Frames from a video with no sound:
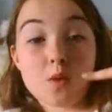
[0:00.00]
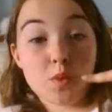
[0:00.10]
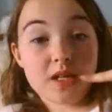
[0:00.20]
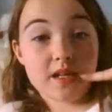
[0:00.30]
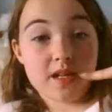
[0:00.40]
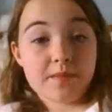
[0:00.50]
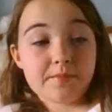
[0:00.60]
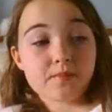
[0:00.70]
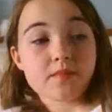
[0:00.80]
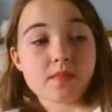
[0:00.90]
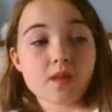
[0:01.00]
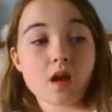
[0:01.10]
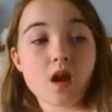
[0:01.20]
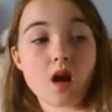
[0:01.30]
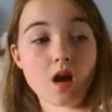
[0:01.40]
I'm wearing it.
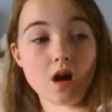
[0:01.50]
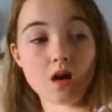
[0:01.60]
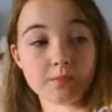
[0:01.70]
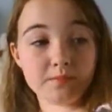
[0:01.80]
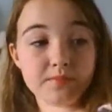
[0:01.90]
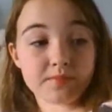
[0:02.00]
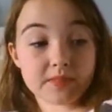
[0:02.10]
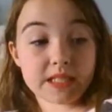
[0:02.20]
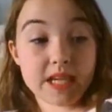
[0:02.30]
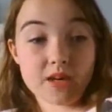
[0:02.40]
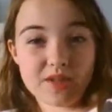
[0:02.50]
And